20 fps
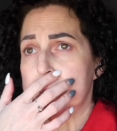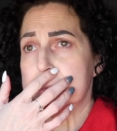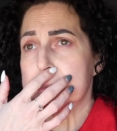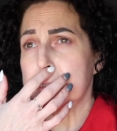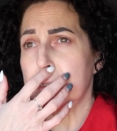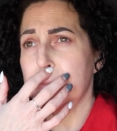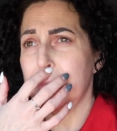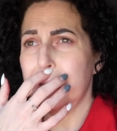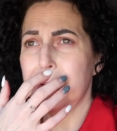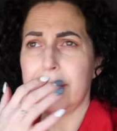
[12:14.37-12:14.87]

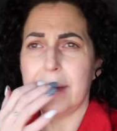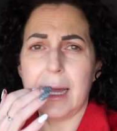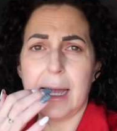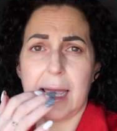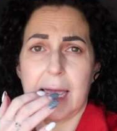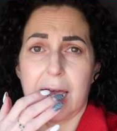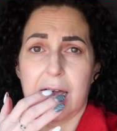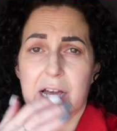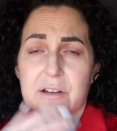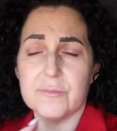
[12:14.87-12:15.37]
So maybe I
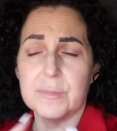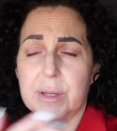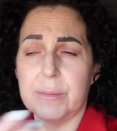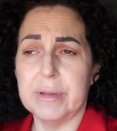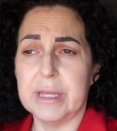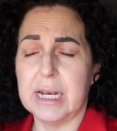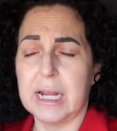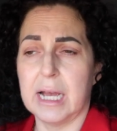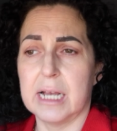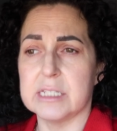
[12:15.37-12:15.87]
have,
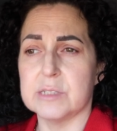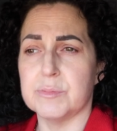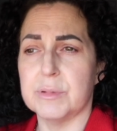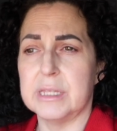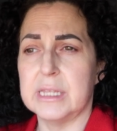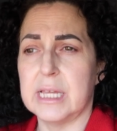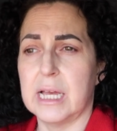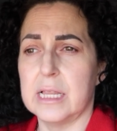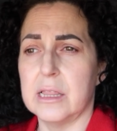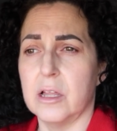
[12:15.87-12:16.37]
maybe it has
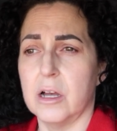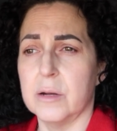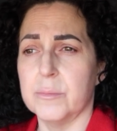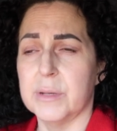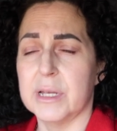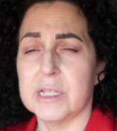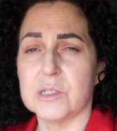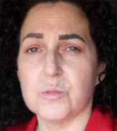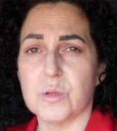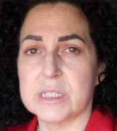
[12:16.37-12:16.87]
been that long,
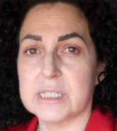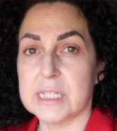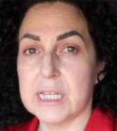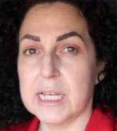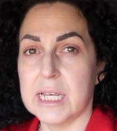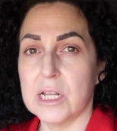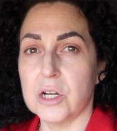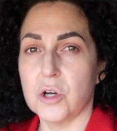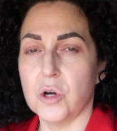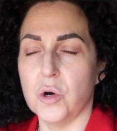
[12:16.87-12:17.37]
because once I
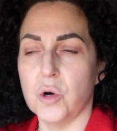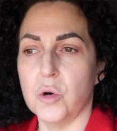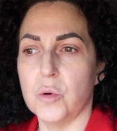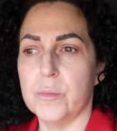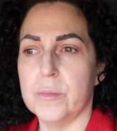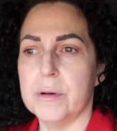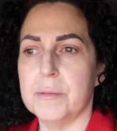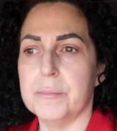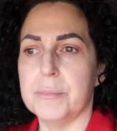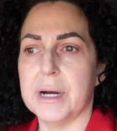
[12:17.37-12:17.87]
get
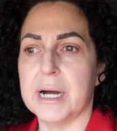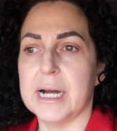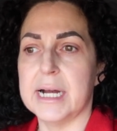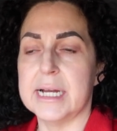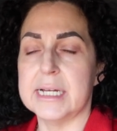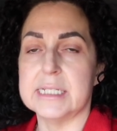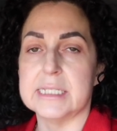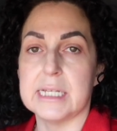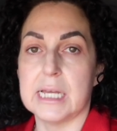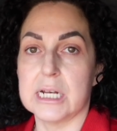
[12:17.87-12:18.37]
home
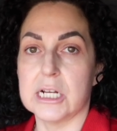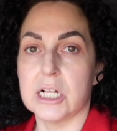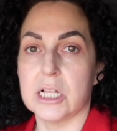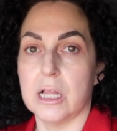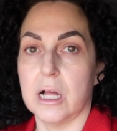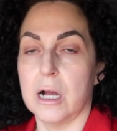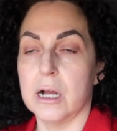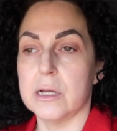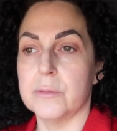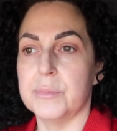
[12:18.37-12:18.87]
by 10
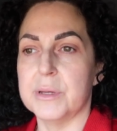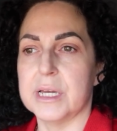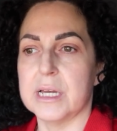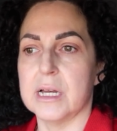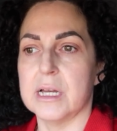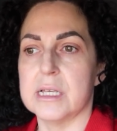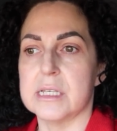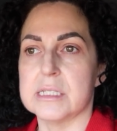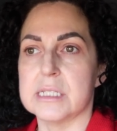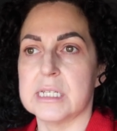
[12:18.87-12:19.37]
o'clock,
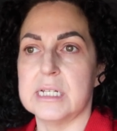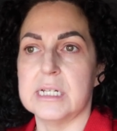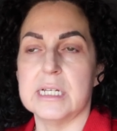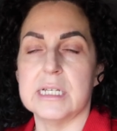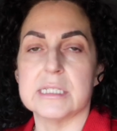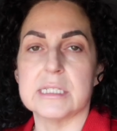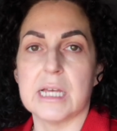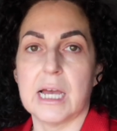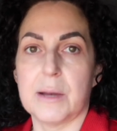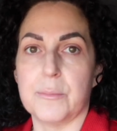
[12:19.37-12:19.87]
because it
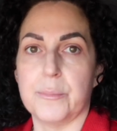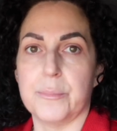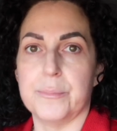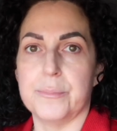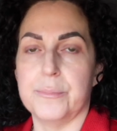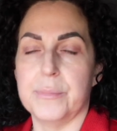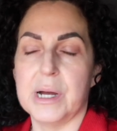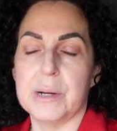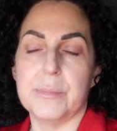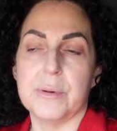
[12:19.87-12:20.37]
is
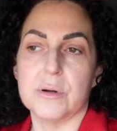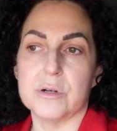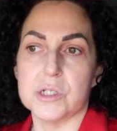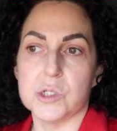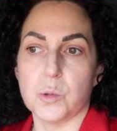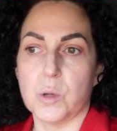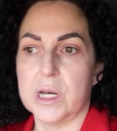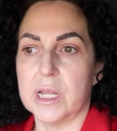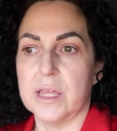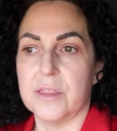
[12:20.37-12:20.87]
about
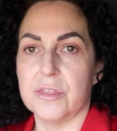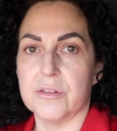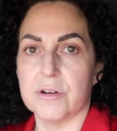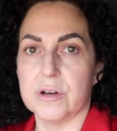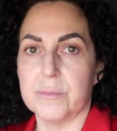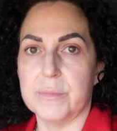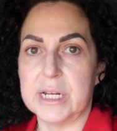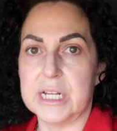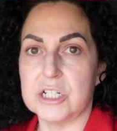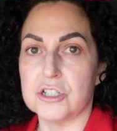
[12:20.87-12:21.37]
20,
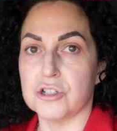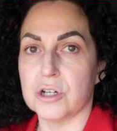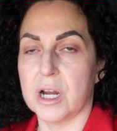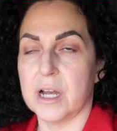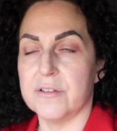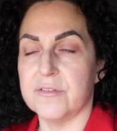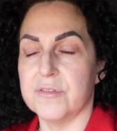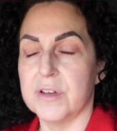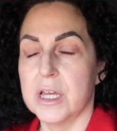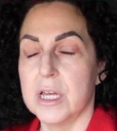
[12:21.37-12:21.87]
30 minute
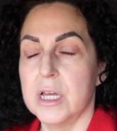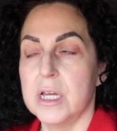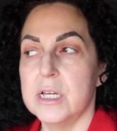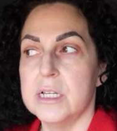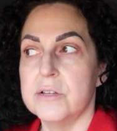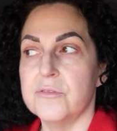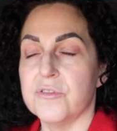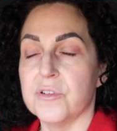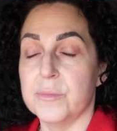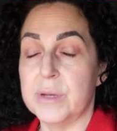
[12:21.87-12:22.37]
drive
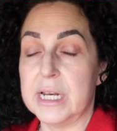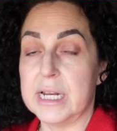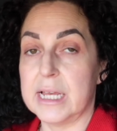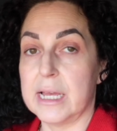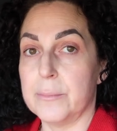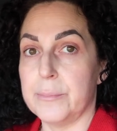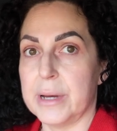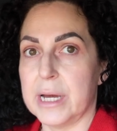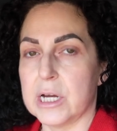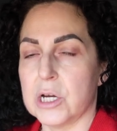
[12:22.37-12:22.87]
for me to
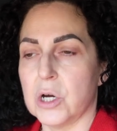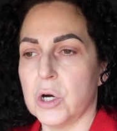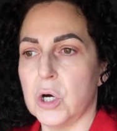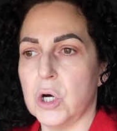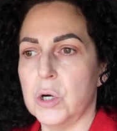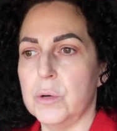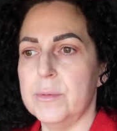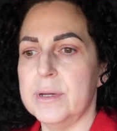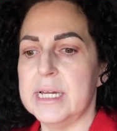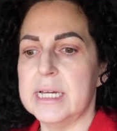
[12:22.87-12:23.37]
get back
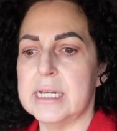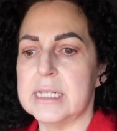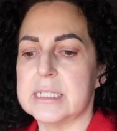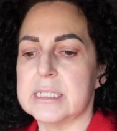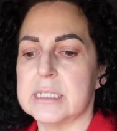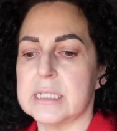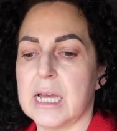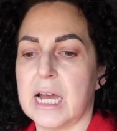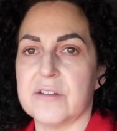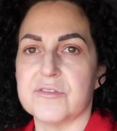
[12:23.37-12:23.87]
home,
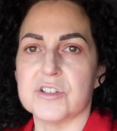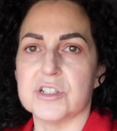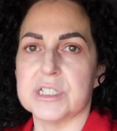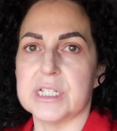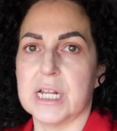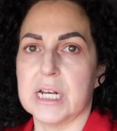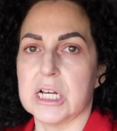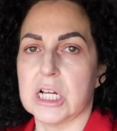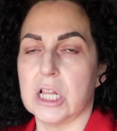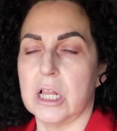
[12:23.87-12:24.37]
it's after
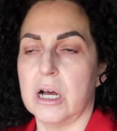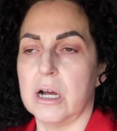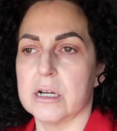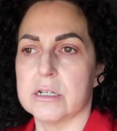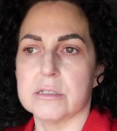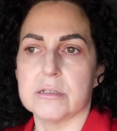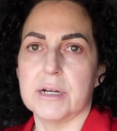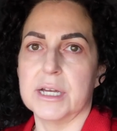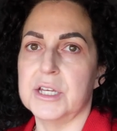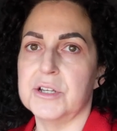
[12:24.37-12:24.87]
10
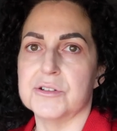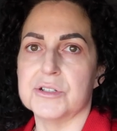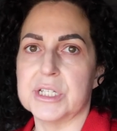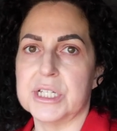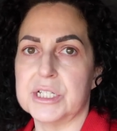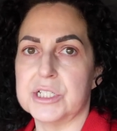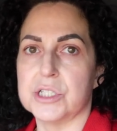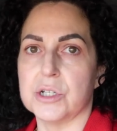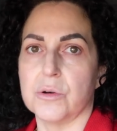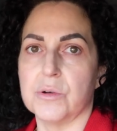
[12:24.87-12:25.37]
o'clock. So I
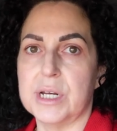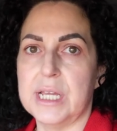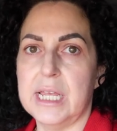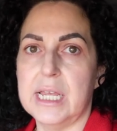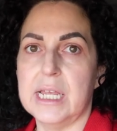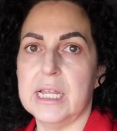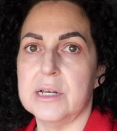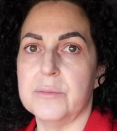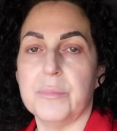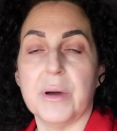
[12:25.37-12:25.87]
usually don't
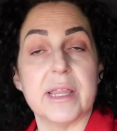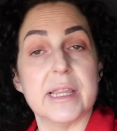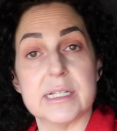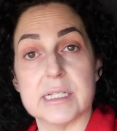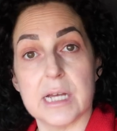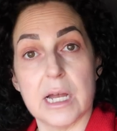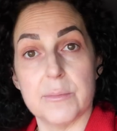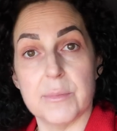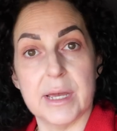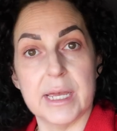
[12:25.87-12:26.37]
eat by the
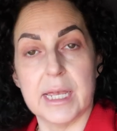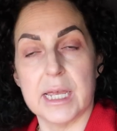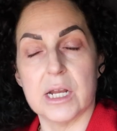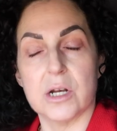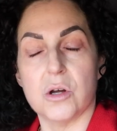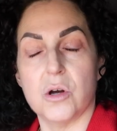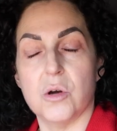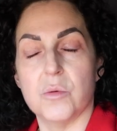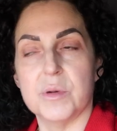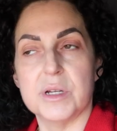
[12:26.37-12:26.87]
time I get
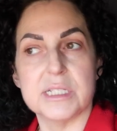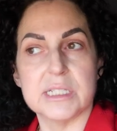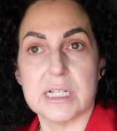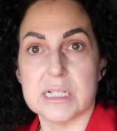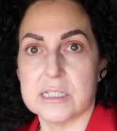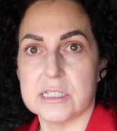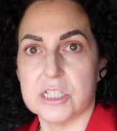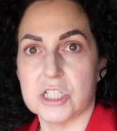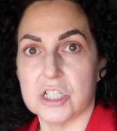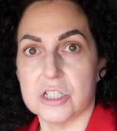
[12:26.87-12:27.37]
home, because
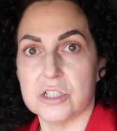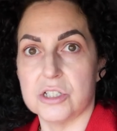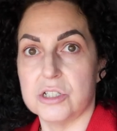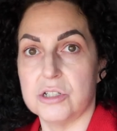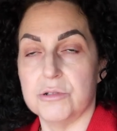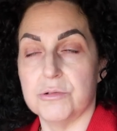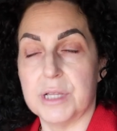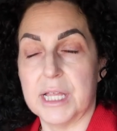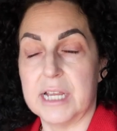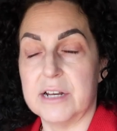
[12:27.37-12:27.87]
that's just
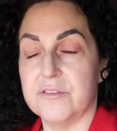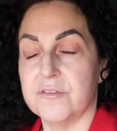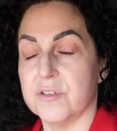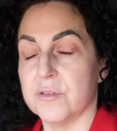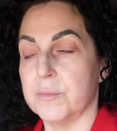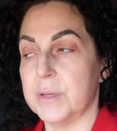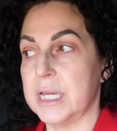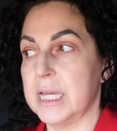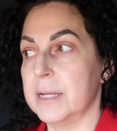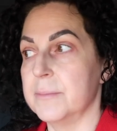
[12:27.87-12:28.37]
too late
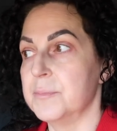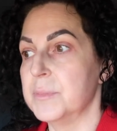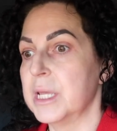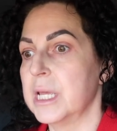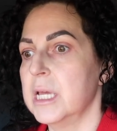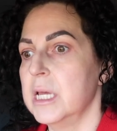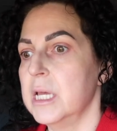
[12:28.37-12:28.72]
for me.